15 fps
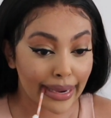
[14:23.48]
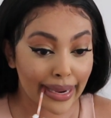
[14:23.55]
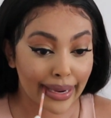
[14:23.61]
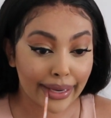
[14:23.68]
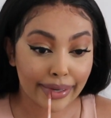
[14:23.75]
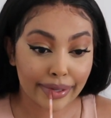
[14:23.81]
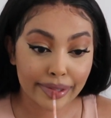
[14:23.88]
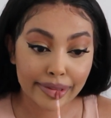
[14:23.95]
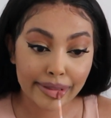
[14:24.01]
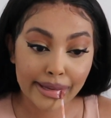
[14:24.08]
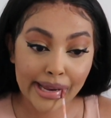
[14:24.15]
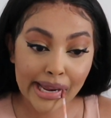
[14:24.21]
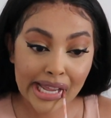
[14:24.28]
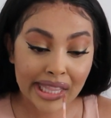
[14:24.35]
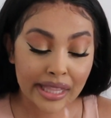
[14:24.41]
I usually
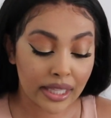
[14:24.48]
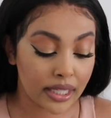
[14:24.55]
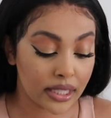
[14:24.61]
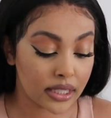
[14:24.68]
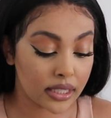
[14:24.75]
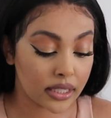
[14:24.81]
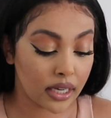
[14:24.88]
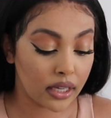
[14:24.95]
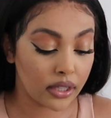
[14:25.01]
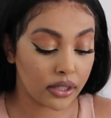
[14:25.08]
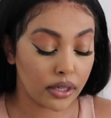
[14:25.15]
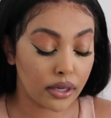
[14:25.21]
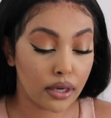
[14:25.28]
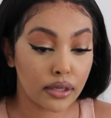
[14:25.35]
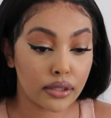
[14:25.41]
add this
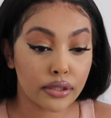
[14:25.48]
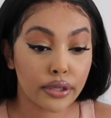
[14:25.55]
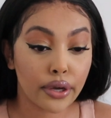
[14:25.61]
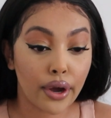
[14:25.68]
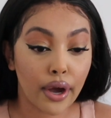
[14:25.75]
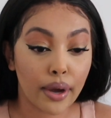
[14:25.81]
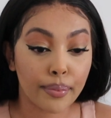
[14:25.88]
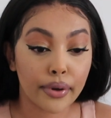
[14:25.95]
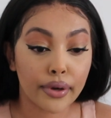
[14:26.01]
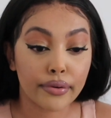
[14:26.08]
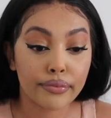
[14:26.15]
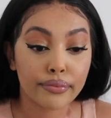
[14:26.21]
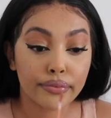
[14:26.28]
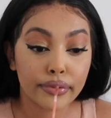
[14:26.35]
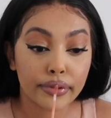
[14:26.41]
color on top of